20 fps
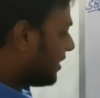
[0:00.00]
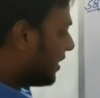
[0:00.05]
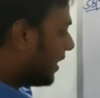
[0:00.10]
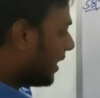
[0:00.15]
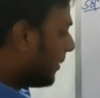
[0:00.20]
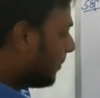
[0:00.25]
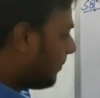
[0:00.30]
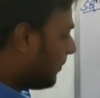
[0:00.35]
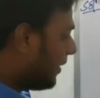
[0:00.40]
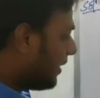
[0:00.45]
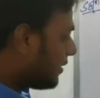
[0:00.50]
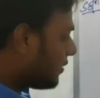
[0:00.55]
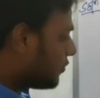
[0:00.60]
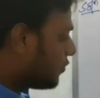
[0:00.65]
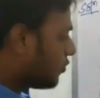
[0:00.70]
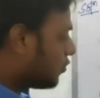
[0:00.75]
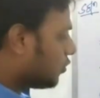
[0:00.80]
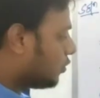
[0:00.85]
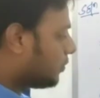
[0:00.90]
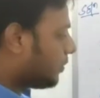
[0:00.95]
replace
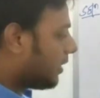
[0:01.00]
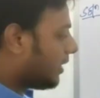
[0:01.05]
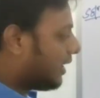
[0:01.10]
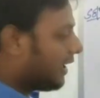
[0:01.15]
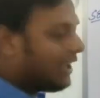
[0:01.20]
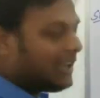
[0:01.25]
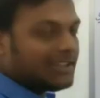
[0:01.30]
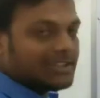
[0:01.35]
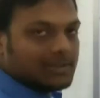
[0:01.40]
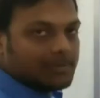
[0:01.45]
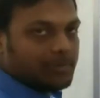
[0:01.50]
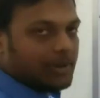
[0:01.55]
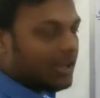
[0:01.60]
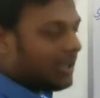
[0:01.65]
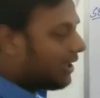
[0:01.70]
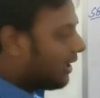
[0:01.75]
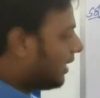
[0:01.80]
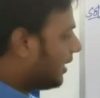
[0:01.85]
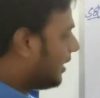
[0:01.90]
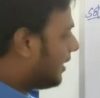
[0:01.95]
2 to the power x by
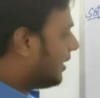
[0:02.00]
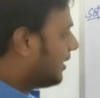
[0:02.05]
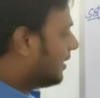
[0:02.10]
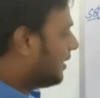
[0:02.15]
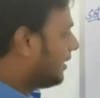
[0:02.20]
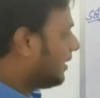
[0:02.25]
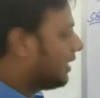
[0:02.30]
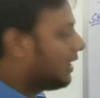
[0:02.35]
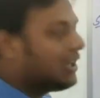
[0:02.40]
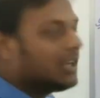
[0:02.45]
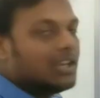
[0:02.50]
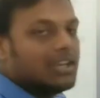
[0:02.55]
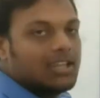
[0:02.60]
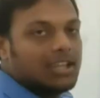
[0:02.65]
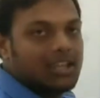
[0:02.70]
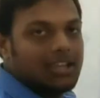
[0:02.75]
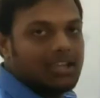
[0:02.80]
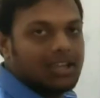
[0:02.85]
a. Then